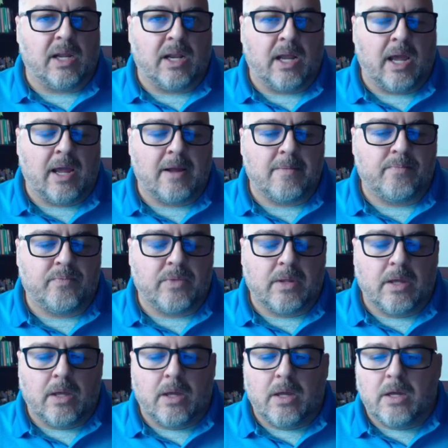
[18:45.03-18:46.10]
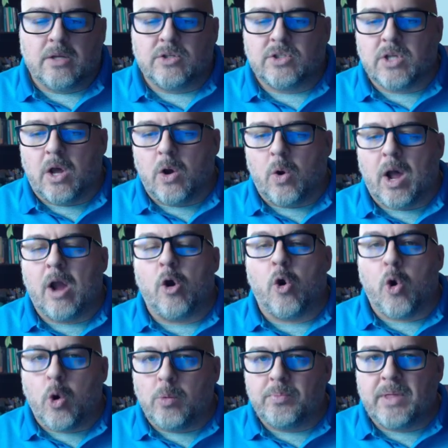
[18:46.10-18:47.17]
So I hope that helped.
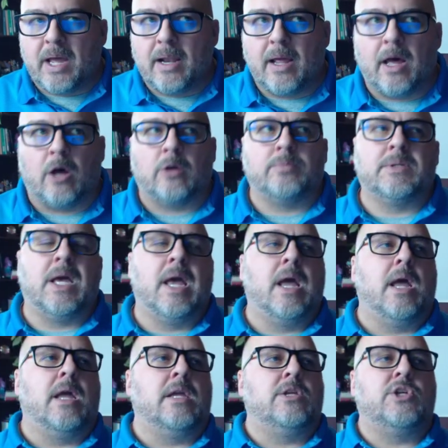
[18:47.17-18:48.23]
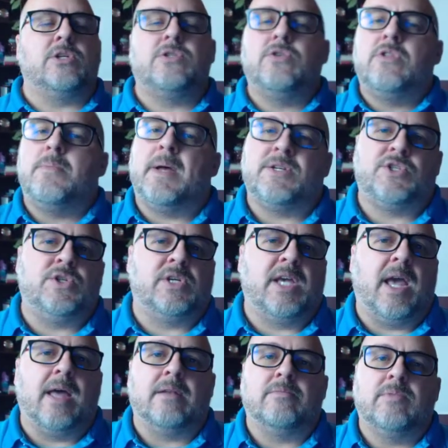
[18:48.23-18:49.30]
Just do the best you can. Be
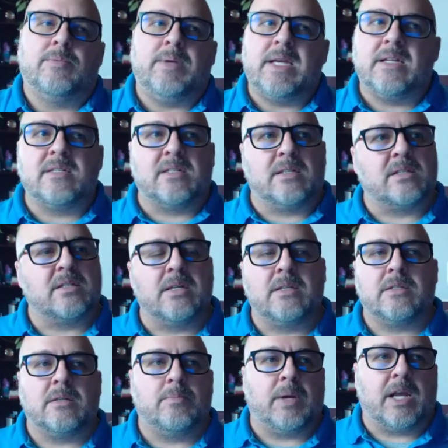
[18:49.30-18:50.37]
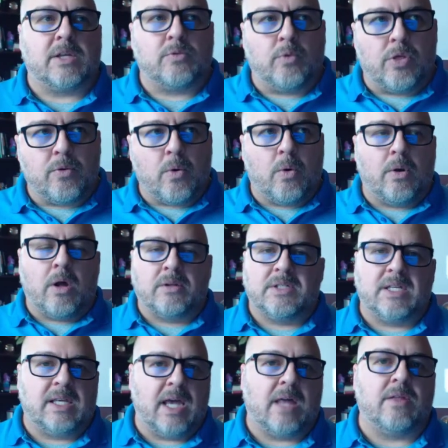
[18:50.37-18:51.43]
consistent, because when we throw it all together, that's when
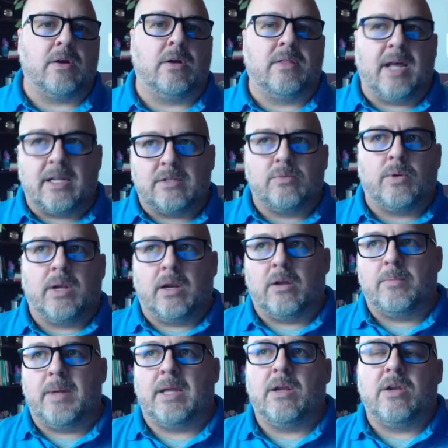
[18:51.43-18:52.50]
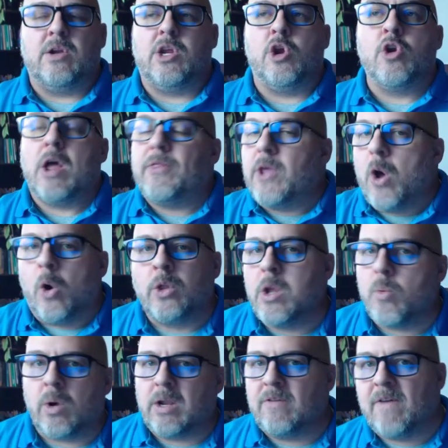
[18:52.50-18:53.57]
it'll make you're not the only one evaluating a
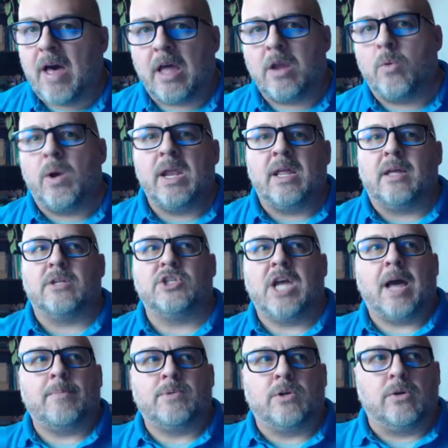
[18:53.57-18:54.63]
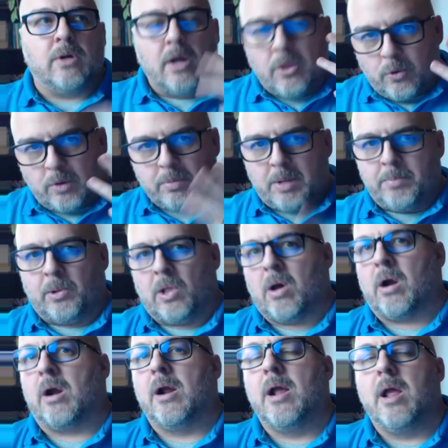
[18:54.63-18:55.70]
chapter. 3 people are, and we'll bring it
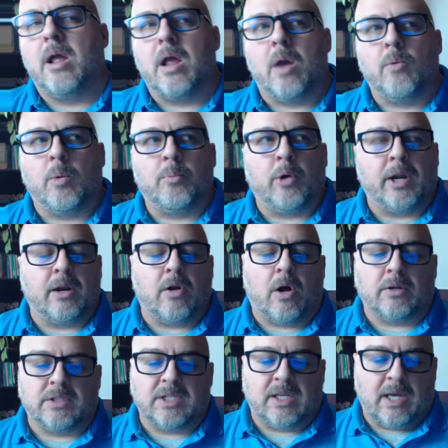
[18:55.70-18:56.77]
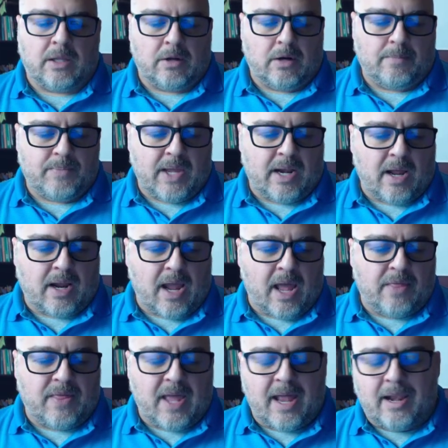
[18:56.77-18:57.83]
all together. And you may
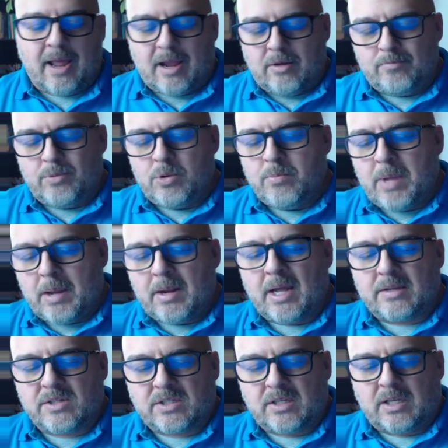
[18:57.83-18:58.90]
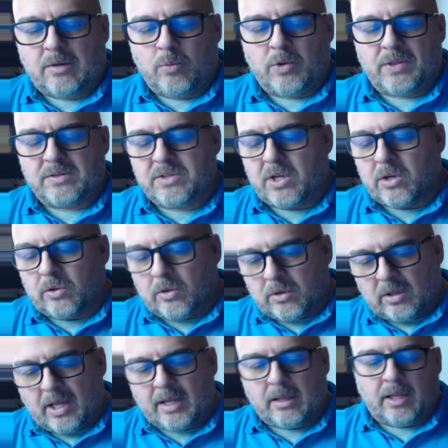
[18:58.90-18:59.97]
not see what this is going to look like later.
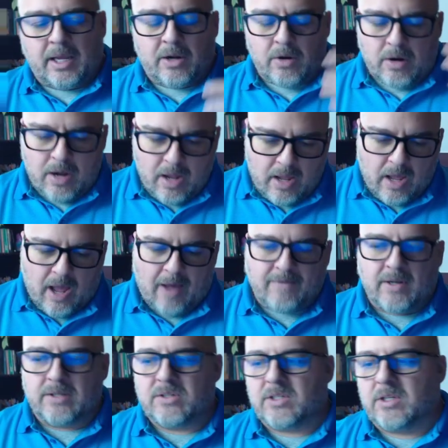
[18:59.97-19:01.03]
I've done similar studies like this